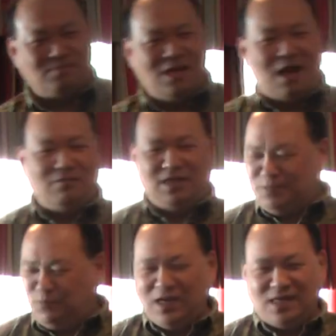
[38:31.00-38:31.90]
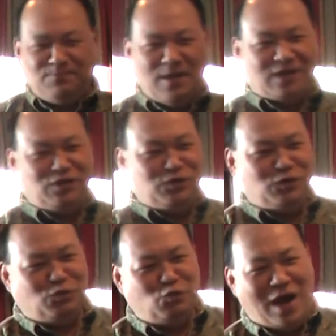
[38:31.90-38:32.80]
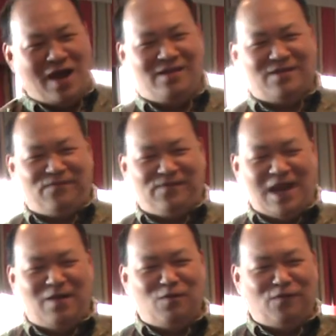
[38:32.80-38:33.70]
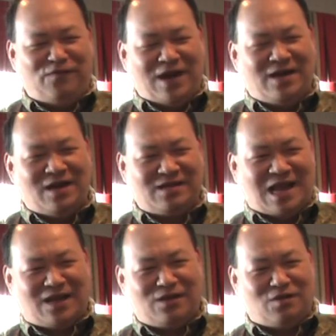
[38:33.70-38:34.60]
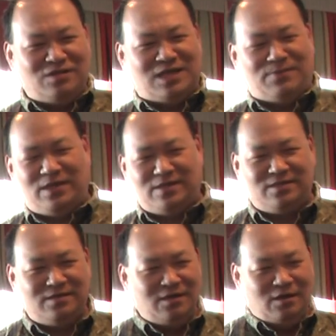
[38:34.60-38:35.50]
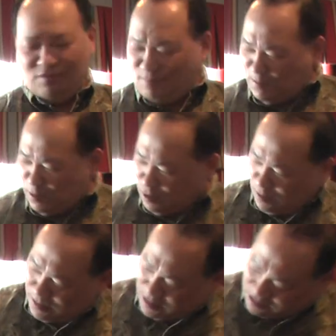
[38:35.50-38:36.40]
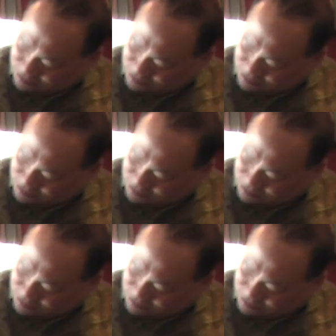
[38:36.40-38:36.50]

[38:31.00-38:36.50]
Now, this brings us back to where the arrow Firenock target concept is. Remember we talked about the